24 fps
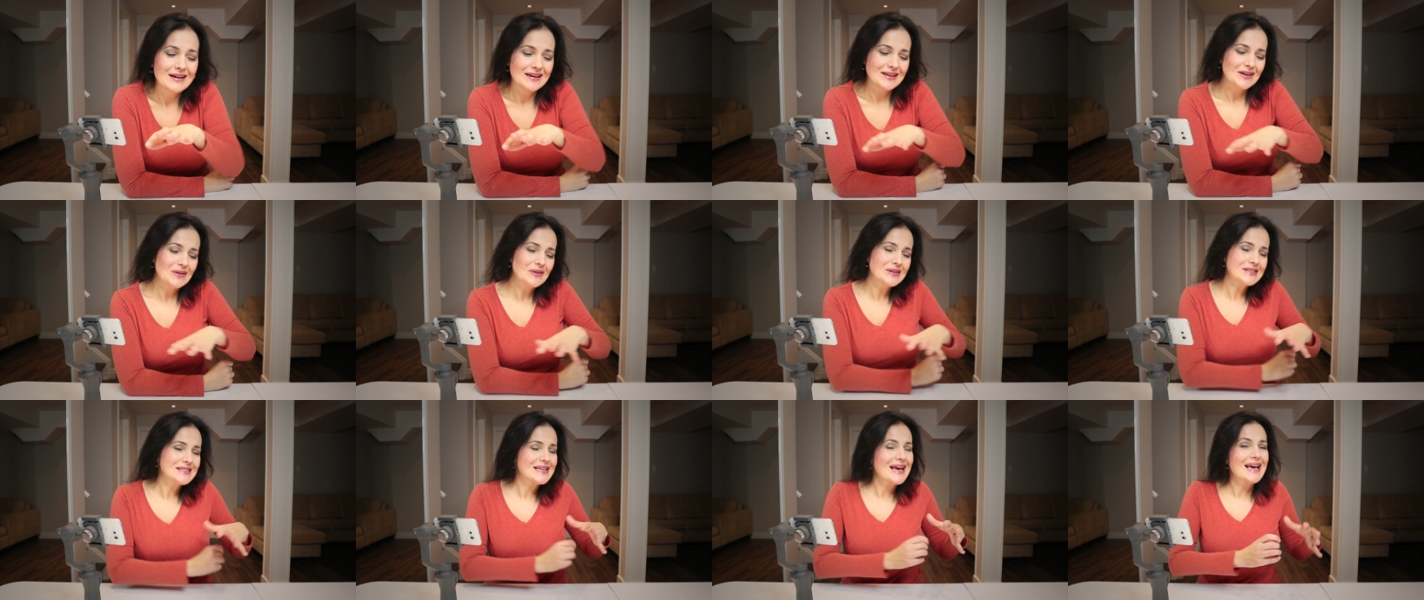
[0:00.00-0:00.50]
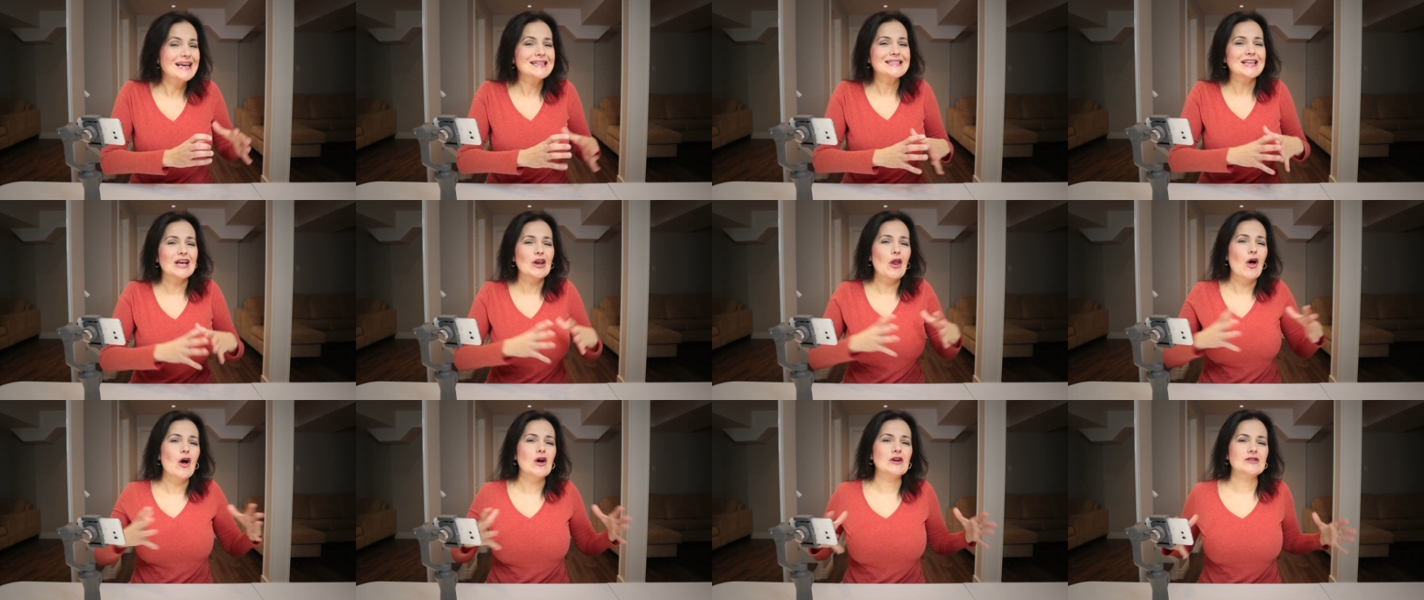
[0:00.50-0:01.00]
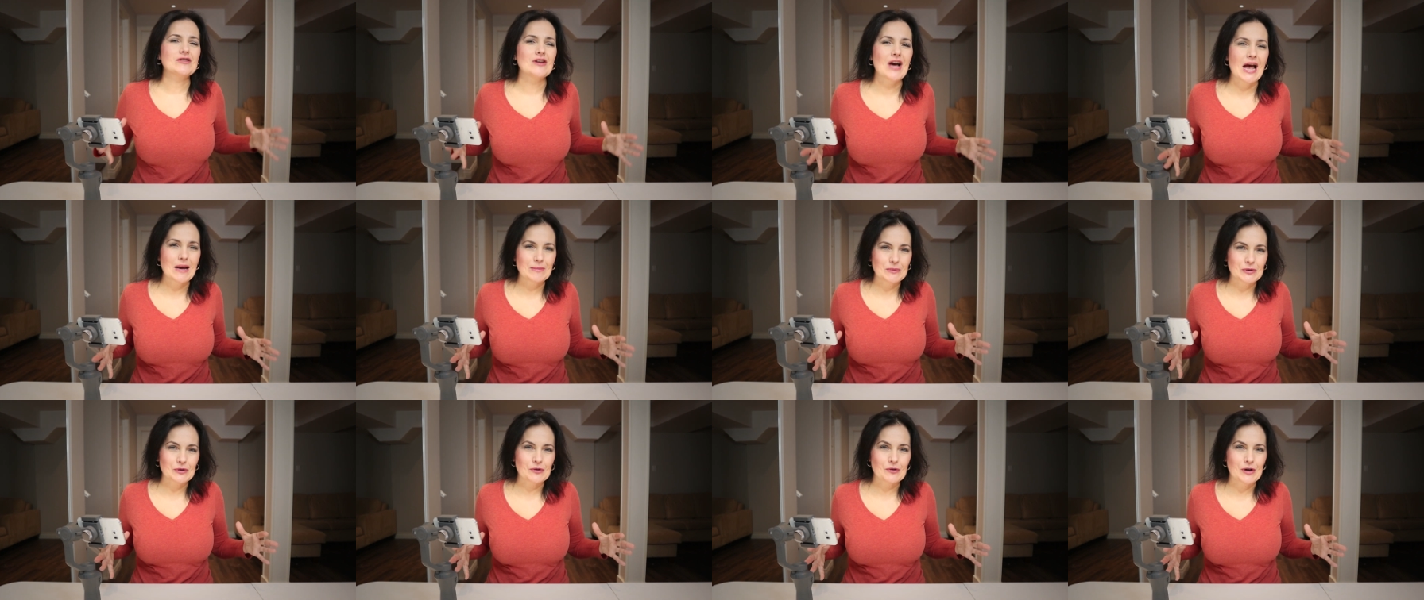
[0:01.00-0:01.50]
You know, it takes a long
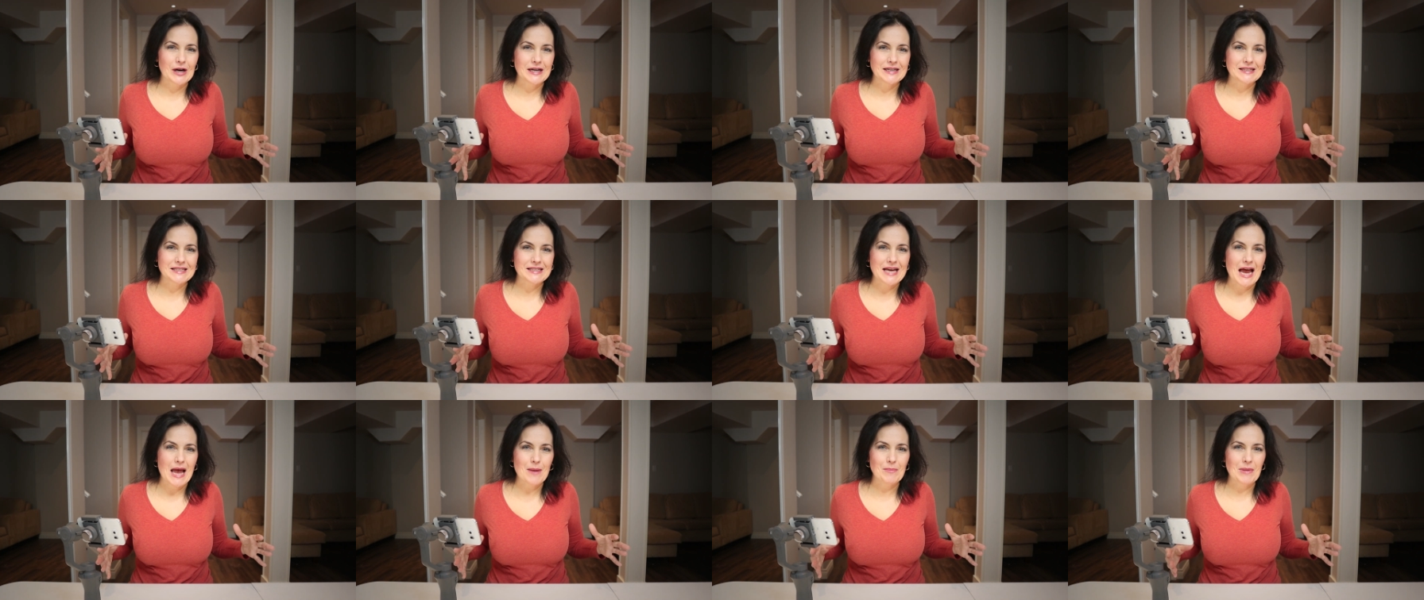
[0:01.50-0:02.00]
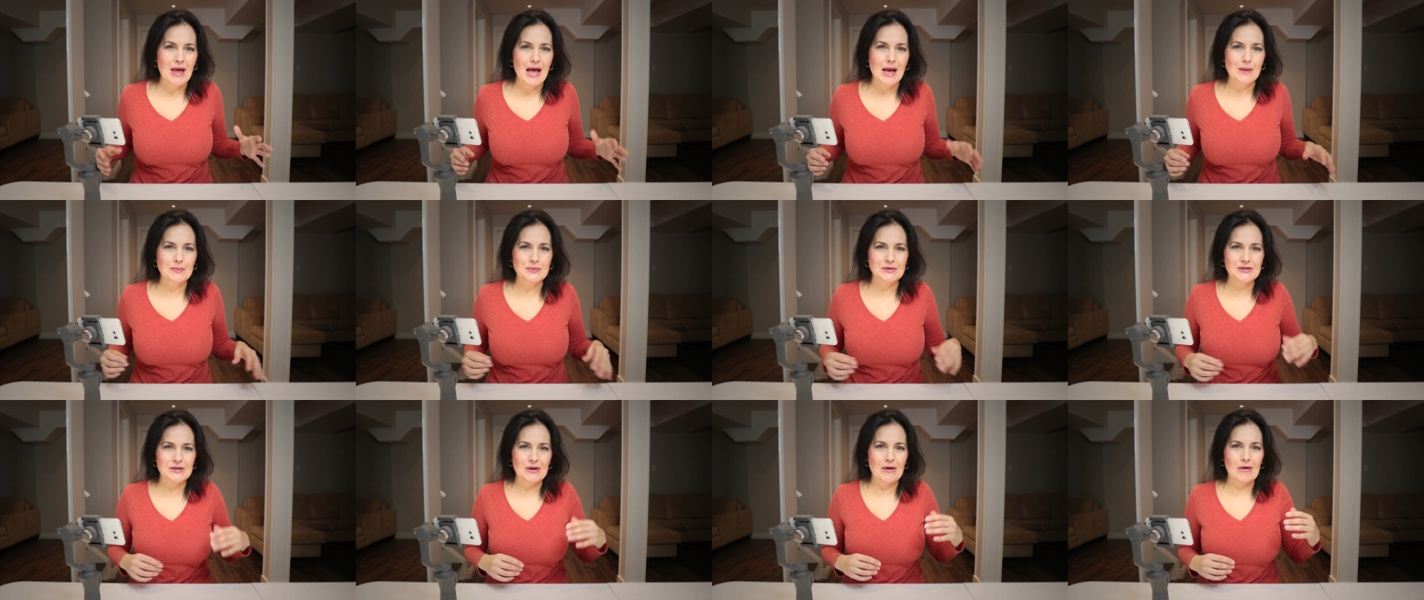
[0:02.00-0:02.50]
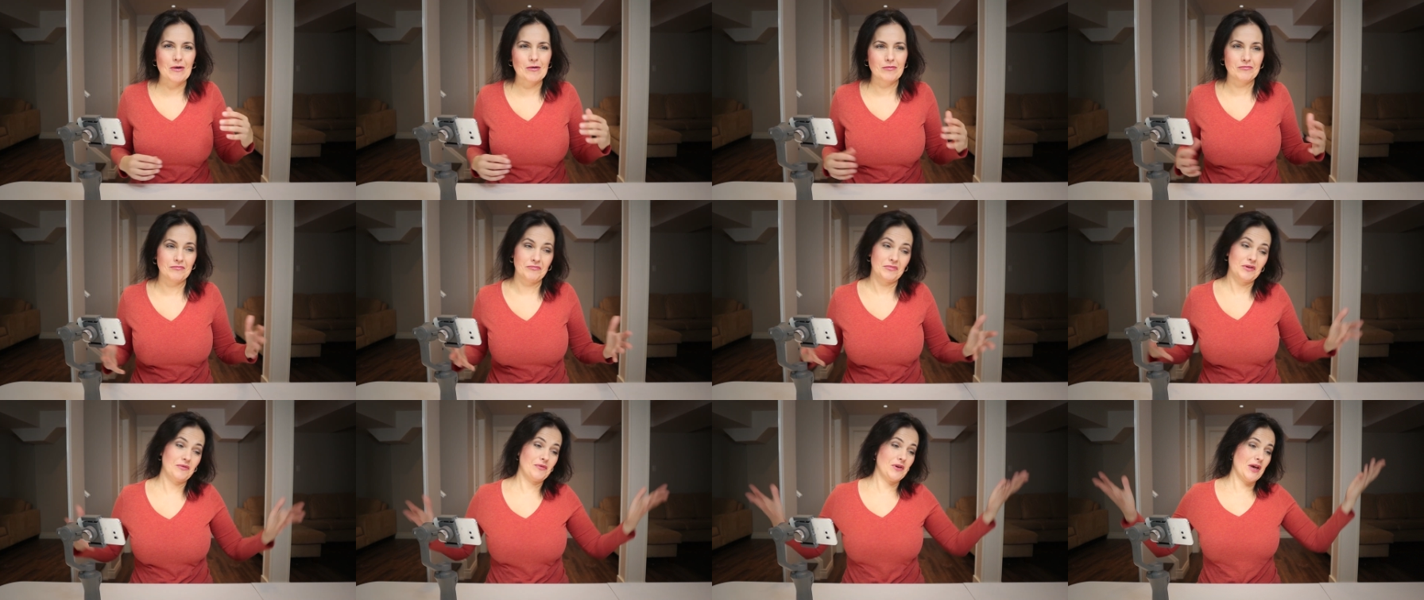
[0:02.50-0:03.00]
time to create time-lapse,
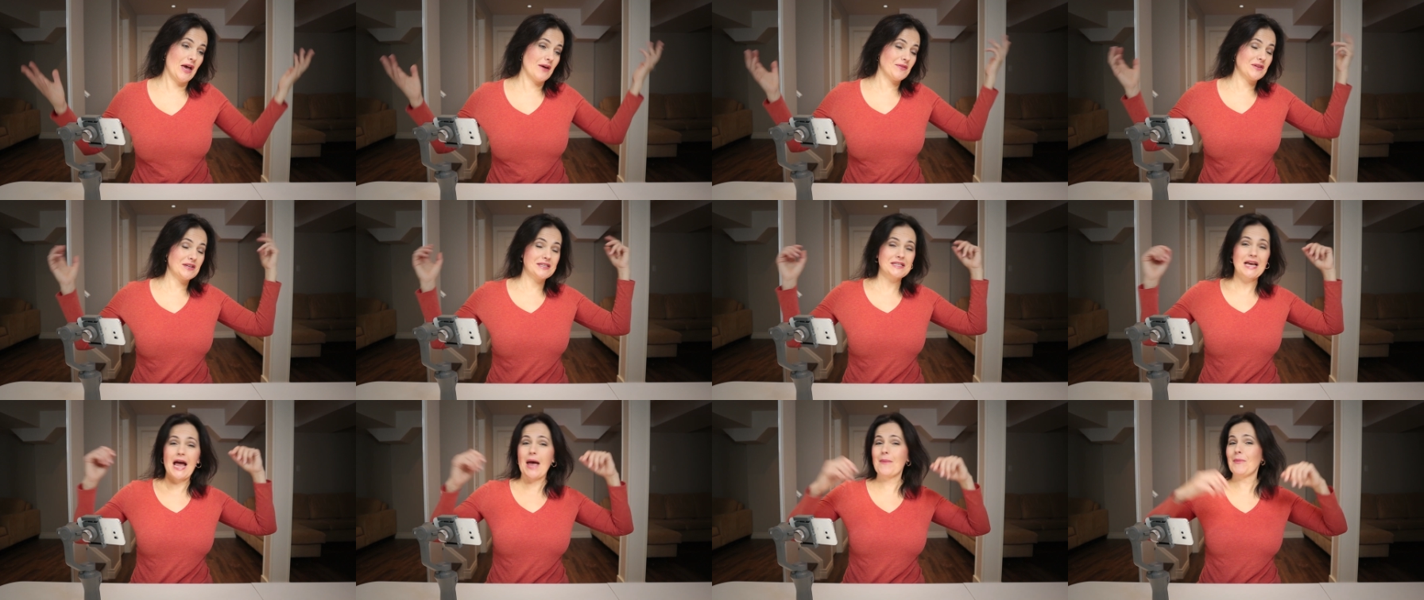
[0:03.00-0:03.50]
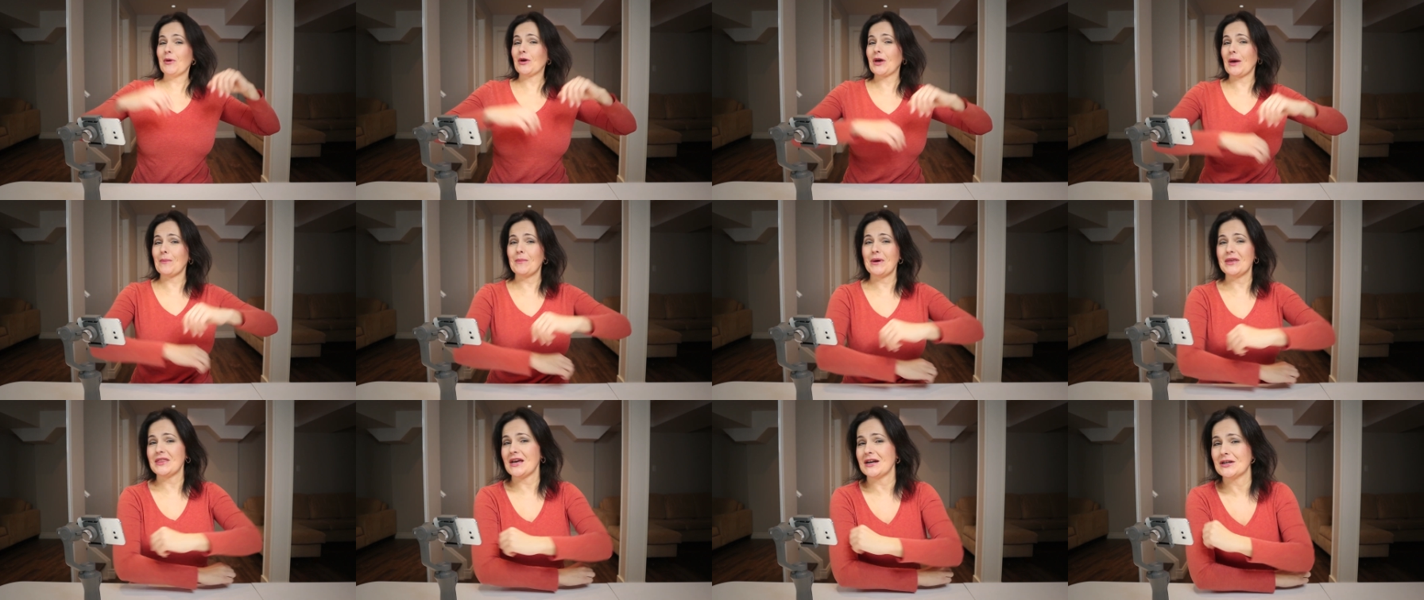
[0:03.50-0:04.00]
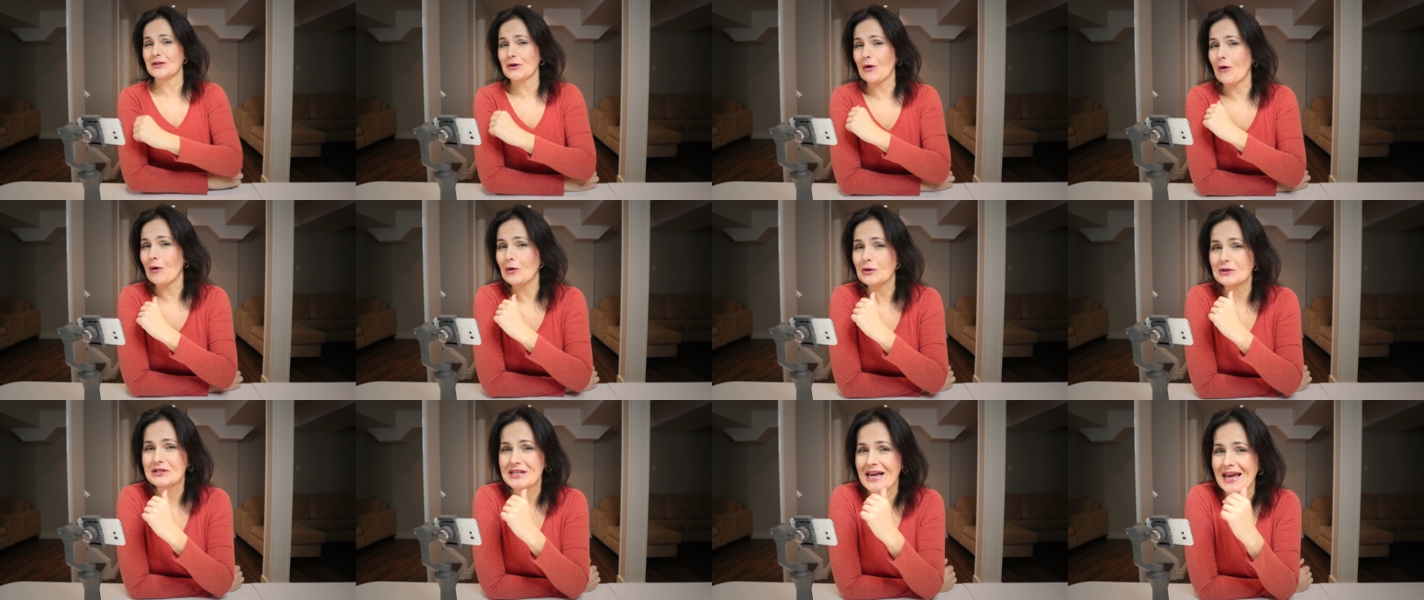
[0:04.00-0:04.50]
so if you have the time, you can be there the
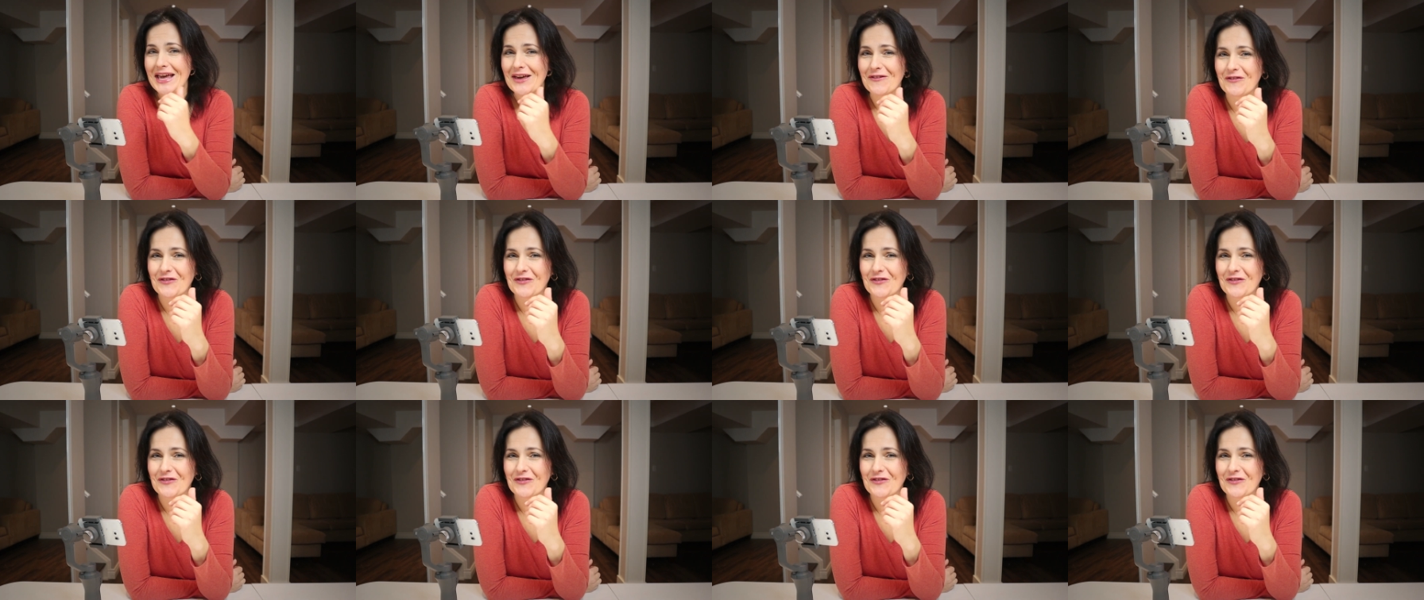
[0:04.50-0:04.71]
whole day.